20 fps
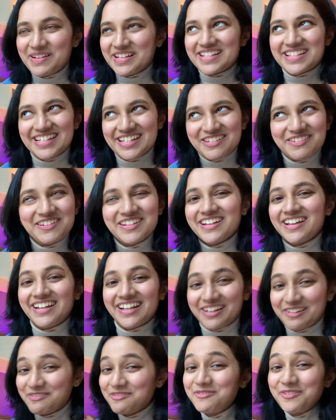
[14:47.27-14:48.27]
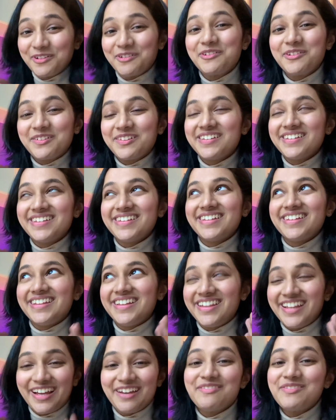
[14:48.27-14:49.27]
It's literally like a full
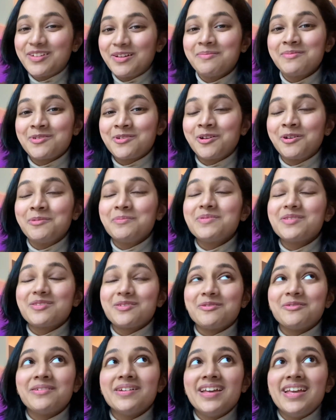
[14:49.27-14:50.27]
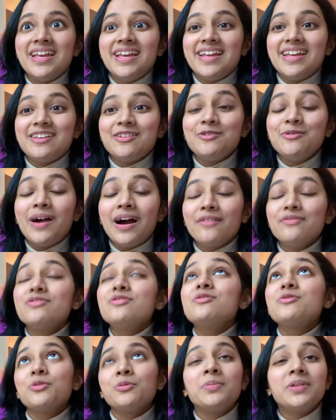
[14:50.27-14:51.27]
lifetime job. So you have
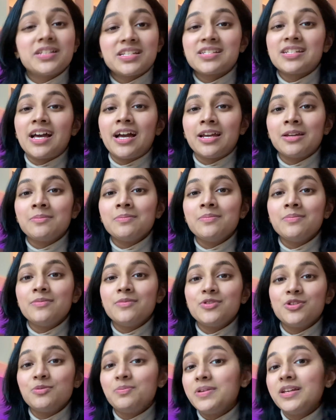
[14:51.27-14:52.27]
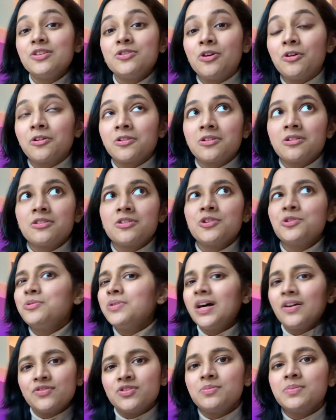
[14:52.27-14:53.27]
so much time to be a doctor. You don't
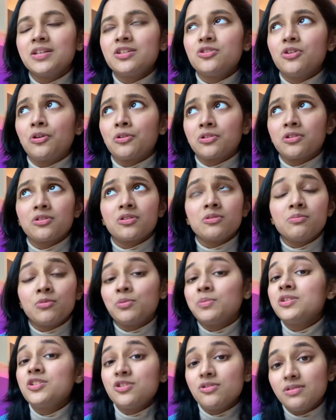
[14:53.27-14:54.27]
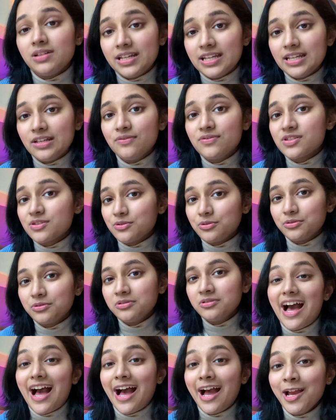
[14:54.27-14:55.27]
have to be a doctor the moment you leave
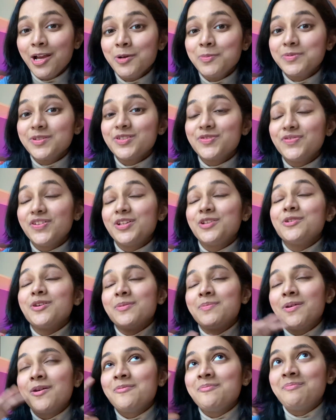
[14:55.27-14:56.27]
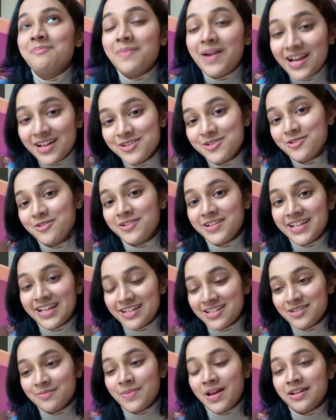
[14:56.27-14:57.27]
school. I hope this video about my journey
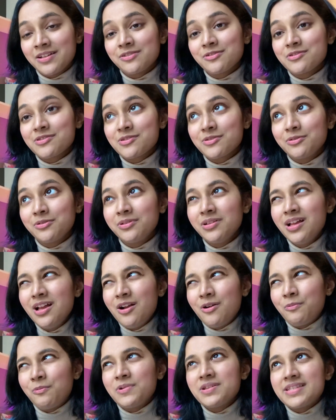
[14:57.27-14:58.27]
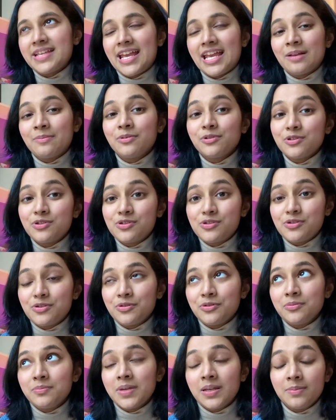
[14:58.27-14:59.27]
into medical school was able
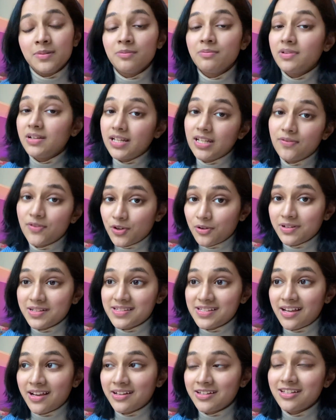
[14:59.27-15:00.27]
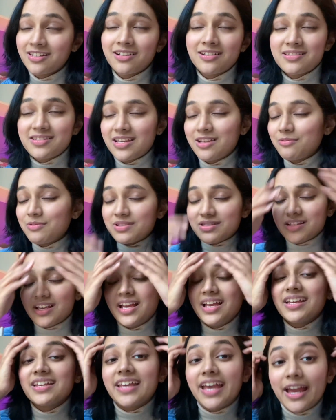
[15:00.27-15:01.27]
to maybe relieve your anxiety, because it was
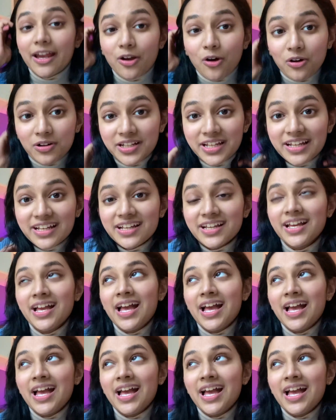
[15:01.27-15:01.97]
chaotic.